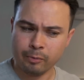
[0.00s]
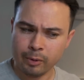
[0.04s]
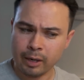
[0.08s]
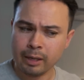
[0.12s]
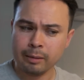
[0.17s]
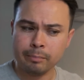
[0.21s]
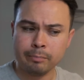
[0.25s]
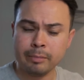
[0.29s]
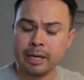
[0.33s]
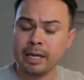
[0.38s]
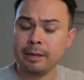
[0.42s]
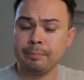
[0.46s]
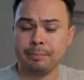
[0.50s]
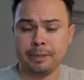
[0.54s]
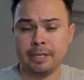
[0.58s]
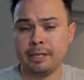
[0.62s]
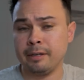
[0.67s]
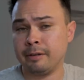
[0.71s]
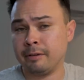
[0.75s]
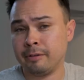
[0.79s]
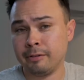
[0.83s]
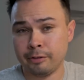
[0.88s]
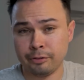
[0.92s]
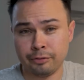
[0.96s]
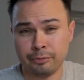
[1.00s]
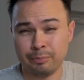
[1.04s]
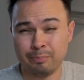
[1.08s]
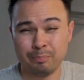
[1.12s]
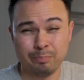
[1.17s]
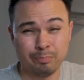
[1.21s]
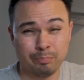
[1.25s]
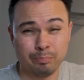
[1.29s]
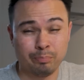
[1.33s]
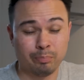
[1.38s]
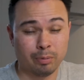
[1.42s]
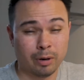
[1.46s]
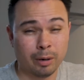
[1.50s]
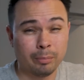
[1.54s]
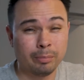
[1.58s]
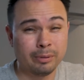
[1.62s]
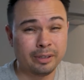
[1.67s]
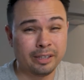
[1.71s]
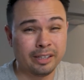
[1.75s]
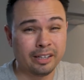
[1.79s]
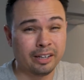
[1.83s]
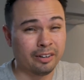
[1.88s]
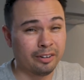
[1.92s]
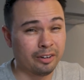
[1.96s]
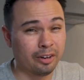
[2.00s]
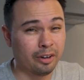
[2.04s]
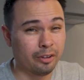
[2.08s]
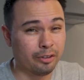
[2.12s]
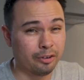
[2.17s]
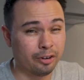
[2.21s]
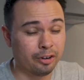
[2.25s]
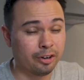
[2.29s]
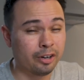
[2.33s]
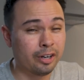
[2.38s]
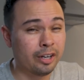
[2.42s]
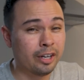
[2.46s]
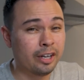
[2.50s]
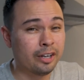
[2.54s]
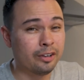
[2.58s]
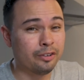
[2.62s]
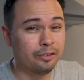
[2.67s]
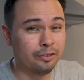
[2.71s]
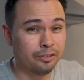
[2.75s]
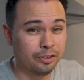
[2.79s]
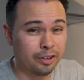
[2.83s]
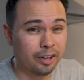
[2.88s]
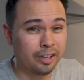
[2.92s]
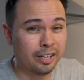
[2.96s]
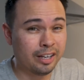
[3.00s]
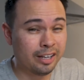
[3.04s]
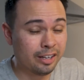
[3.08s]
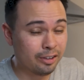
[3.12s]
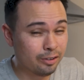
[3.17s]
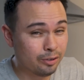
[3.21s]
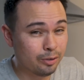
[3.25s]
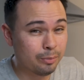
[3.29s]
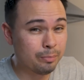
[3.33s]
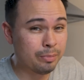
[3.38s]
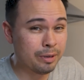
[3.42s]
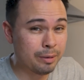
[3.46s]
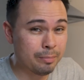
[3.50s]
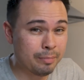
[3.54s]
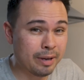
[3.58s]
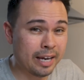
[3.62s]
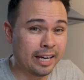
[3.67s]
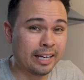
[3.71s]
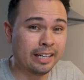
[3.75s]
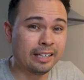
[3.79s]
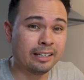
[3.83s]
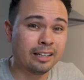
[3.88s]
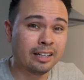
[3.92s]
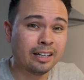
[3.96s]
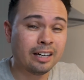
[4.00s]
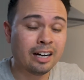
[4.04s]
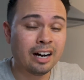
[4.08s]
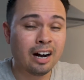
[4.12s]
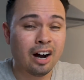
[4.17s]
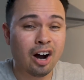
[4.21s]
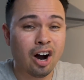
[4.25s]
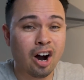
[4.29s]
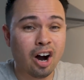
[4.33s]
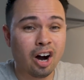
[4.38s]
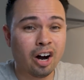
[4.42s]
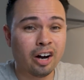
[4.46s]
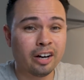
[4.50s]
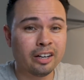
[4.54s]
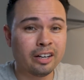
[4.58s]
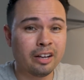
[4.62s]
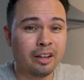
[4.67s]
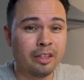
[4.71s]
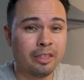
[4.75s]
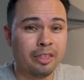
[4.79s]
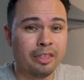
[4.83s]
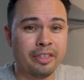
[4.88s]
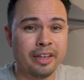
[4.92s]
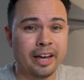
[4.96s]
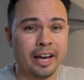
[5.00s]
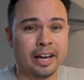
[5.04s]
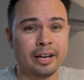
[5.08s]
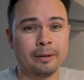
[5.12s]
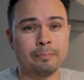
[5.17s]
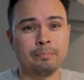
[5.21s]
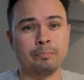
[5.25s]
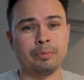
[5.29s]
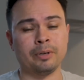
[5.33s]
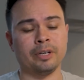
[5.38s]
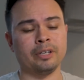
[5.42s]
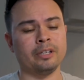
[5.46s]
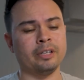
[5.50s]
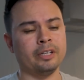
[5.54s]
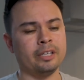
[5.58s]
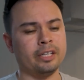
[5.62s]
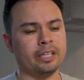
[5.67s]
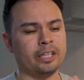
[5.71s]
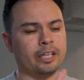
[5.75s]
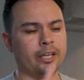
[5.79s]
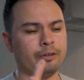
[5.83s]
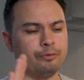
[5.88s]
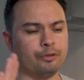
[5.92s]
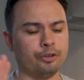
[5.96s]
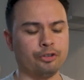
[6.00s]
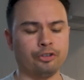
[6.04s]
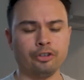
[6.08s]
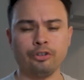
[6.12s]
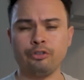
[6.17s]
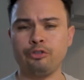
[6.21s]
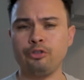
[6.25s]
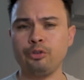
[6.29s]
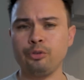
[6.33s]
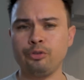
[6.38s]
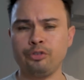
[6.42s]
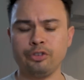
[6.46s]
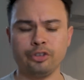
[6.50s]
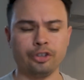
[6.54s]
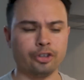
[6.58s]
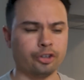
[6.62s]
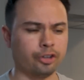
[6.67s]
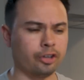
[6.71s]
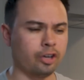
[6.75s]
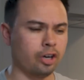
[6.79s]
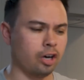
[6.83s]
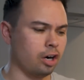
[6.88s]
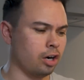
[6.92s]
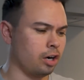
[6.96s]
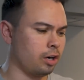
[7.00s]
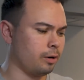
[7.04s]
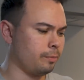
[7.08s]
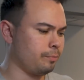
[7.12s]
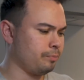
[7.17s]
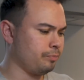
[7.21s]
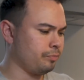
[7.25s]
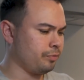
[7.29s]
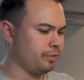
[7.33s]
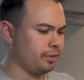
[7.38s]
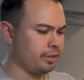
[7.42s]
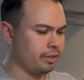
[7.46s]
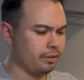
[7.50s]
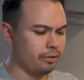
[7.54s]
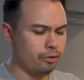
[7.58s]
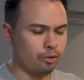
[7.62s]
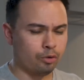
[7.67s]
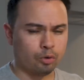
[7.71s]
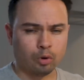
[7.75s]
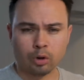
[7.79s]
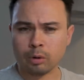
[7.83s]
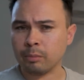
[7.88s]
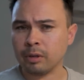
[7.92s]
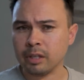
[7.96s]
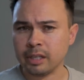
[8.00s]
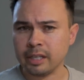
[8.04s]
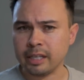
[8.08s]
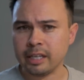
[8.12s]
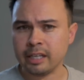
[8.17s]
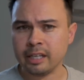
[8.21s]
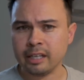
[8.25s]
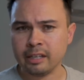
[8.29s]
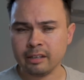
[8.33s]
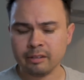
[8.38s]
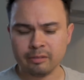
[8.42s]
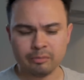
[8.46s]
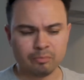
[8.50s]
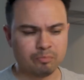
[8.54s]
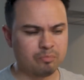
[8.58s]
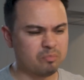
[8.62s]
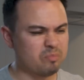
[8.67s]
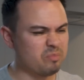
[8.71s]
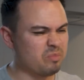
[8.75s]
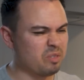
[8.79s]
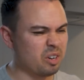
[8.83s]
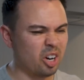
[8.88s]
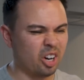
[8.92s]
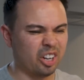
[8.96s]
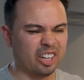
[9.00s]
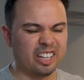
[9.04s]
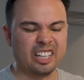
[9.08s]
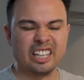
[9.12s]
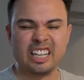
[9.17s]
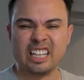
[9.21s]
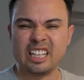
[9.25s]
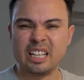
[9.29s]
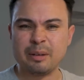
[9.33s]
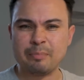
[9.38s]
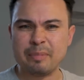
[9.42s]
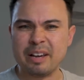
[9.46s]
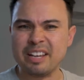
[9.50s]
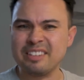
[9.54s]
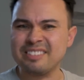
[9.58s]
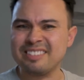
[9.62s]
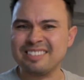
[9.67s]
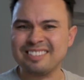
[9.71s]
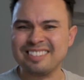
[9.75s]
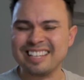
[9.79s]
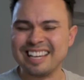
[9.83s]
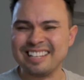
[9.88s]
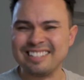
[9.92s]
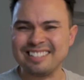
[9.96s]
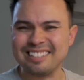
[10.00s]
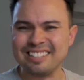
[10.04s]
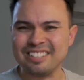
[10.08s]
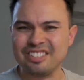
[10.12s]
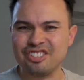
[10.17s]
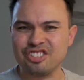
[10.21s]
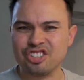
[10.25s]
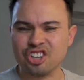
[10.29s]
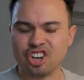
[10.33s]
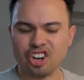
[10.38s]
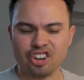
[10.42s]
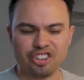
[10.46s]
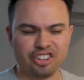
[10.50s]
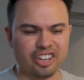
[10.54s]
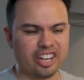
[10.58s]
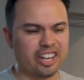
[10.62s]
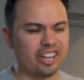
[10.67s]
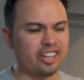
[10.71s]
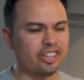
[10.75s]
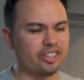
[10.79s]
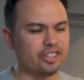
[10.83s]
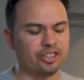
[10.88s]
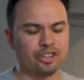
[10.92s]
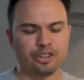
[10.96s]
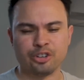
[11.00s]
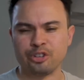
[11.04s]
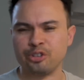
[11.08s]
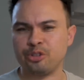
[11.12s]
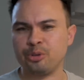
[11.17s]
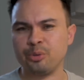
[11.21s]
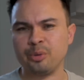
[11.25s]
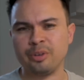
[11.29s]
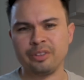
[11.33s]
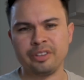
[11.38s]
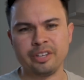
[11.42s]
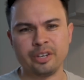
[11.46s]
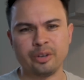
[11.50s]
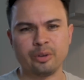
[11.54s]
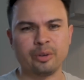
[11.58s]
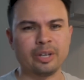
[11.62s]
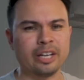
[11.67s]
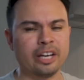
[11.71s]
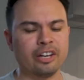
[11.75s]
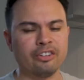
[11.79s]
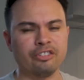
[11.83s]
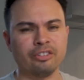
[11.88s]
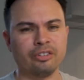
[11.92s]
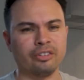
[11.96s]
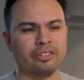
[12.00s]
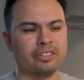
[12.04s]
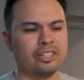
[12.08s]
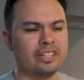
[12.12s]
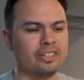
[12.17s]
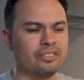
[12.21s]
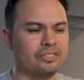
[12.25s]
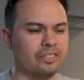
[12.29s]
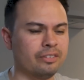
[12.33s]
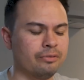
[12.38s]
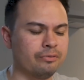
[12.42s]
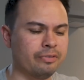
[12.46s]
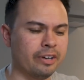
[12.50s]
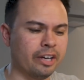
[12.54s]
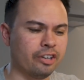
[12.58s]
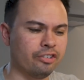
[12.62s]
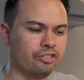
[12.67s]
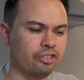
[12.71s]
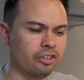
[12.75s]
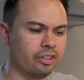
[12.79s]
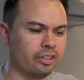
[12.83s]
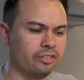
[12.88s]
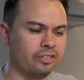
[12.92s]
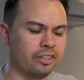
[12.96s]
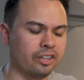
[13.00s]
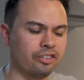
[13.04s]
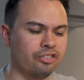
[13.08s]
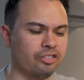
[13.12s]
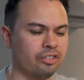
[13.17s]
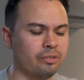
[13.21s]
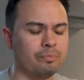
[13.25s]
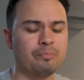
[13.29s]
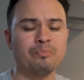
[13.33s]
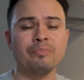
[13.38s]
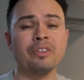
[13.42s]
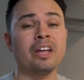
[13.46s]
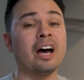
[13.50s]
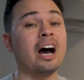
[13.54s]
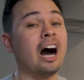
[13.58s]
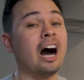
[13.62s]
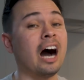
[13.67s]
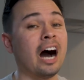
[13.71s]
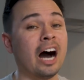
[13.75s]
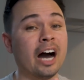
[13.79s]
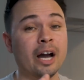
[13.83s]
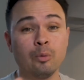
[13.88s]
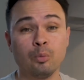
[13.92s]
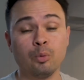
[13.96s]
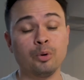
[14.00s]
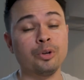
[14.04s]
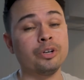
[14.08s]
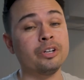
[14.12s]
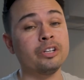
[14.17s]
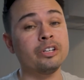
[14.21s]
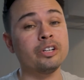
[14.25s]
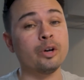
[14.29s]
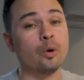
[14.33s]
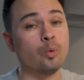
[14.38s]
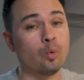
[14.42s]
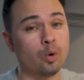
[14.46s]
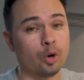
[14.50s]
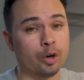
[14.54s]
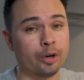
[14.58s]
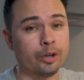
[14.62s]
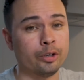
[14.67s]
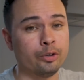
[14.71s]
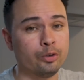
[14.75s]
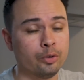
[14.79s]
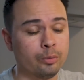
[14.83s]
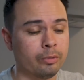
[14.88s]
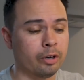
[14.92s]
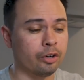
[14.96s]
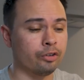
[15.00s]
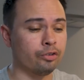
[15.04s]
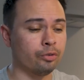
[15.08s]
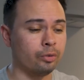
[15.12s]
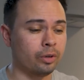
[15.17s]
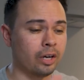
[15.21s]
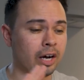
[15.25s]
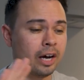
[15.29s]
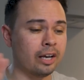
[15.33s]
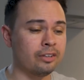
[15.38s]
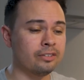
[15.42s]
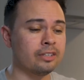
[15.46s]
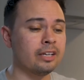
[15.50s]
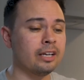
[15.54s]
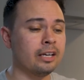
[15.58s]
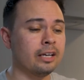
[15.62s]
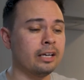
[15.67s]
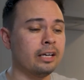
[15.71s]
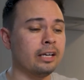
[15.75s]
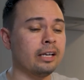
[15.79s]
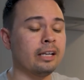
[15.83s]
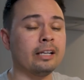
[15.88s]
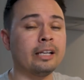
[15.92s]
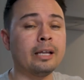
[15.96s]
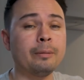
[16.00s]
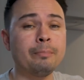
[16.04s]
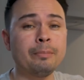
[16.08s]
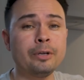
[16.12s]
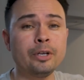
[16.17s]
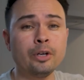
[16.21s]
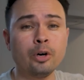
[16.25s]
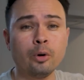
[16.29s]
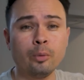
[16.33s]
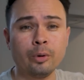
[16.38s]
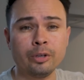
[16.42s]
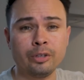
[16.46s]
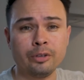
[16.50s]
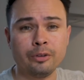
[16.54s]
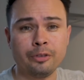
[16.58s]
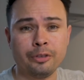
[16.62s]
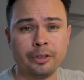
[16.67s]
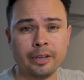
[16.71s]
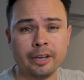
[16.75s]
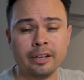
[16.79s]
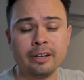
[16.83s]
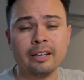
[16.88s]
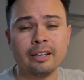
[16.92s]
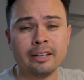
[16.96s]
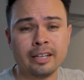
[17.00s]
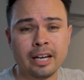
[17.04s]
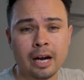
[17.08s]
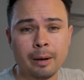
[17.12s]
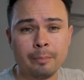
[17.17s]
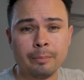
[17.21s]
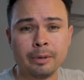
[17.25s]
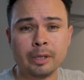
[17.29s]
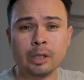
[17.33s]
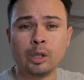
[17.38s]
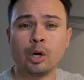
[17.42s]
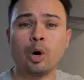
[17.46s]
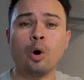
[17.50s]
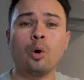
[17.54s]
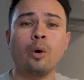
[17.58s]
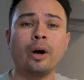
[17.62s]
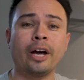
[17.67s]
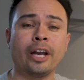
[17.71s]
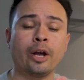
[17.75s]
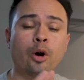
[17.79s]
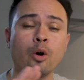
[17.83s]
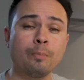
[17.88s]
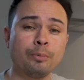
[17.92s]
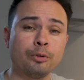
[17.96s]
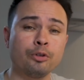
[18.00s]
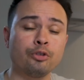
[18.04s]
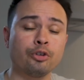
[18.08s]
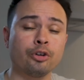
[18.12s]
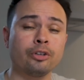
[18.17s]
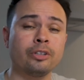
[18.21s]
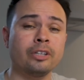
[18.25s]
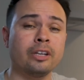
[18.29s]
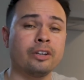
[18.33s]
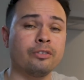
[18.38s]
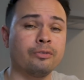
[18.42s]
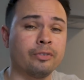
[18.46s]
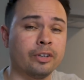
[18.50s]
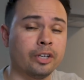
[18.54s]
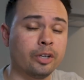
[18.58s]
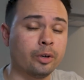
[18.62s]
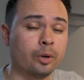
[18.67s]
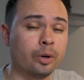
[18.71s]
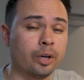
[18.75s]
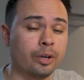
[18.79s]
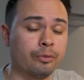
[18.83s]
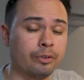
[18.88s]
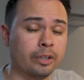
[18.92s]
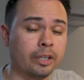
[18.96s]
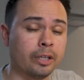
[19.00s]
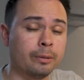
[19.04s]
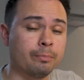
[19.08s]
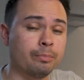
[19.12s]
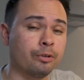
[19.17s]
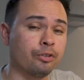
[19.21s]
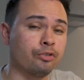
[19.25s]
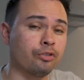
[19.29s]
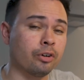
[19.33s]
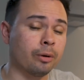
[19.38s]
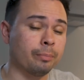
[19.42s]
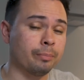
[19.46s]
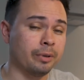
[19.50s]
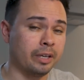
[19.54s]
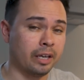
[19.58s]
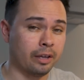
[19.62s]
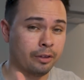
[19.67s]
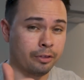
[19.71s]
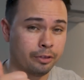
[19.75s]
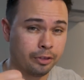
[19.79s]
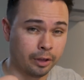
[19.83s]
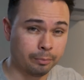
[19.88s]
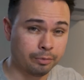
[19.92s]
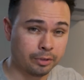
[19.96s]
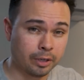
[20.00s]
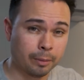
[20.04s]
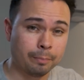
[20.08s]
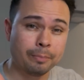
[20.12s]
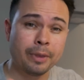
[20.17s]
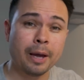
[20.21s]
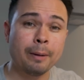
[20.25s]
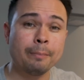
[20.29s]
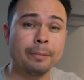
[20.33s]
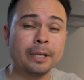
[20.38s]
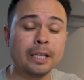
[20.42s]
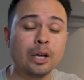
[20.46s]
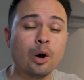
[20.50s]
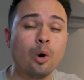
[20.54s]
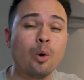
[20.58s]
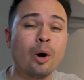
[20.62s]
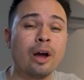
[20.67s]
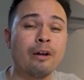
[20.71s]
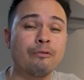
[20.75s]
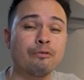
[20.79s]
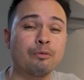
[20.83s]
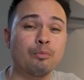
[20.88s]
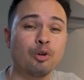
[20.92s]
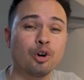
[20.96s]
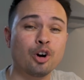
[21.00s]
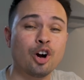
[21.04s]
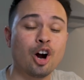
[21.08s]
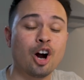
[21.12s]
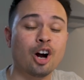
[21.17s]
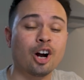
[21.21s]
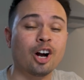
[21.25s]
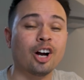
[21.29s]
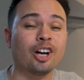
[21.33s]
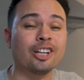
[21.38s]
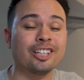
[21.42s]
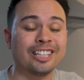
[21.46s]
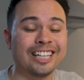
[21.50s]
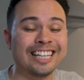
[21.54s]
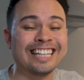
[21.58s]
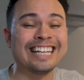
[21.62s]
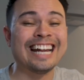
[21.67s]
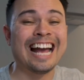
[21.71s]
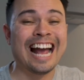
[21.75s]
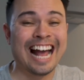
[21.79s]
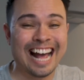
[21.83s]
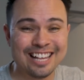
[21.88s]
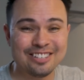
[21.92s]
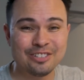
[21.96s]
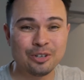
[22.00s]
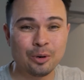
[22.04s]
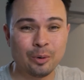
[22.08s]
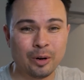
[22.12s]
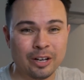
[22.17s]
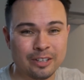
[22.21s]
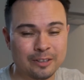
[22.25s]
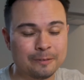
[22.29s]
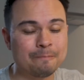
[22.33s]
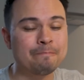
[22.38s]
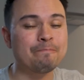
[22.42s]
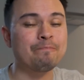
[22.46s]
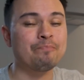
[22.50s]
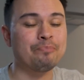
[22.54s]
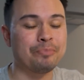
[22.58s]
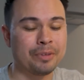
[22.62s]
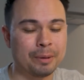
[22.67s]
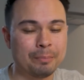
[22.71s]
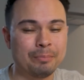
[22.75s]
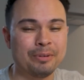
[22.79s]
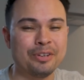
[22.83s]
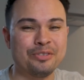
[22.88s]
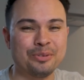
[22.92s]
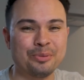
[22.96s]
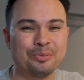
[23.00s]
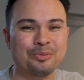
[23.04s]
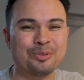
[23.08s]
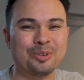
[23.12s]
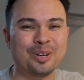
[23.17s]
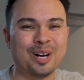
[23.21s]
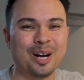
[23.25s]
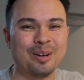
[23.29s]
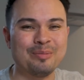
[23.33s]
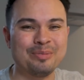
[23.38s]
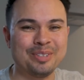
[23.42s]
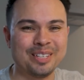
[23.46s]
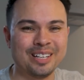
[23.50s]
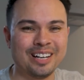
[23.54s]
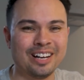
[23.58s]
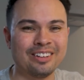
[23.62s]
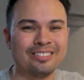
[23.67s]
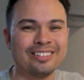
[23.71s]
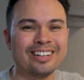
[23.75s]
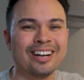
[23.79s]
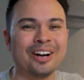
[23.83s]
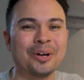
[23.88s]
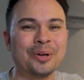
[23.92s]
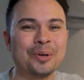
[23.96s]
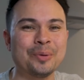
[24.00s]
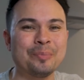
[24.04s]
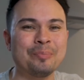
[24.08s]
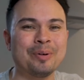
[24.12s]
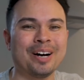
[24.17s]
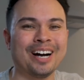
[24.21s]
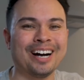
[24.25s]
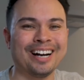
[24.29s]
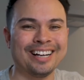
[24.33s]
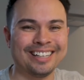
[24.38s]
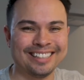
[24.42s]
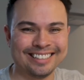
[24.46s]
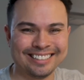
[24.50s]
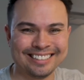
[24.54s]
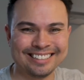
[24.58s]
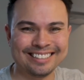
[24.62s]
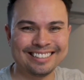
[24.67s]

Well, maybe. There's probably another study to be made on that. But if you're just using your car normally on a daily basis, AC charging, you're doing the occasional DC fast charging session, I wouldn't worry too much. So guys, let me know what you think down below, and I hope you enjoyed today's video. If you did, please drop me a thumbs up down below, and for more car content, as always, please subscribe. See you guys later. Goodbye.